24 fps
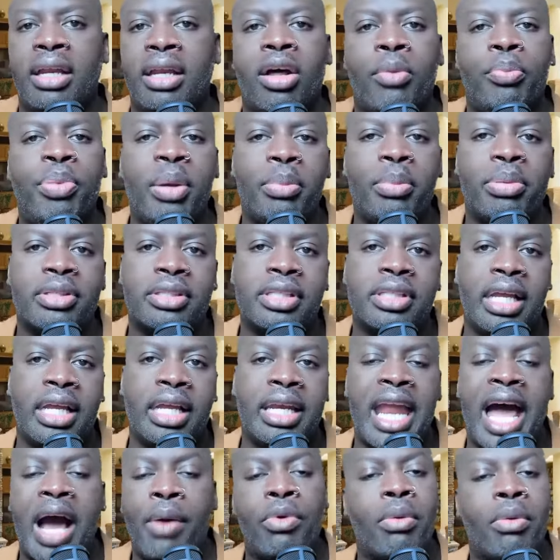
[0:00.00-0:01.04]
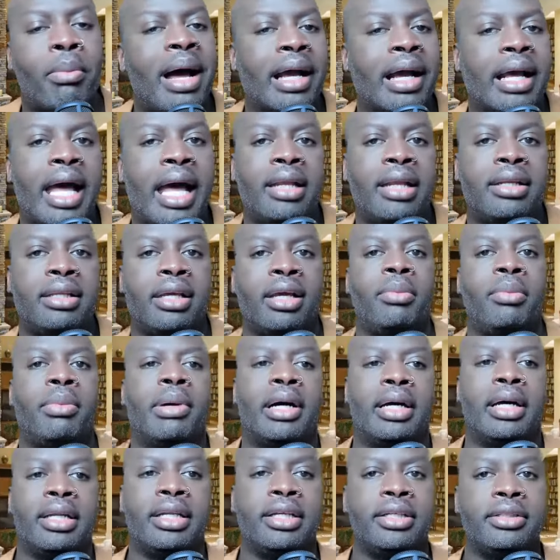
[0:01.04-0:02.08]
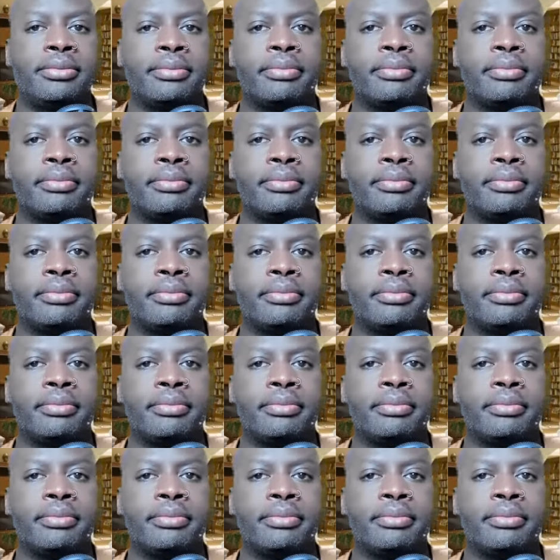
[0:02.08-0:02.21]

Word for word: them people saying, not with my goddamn money,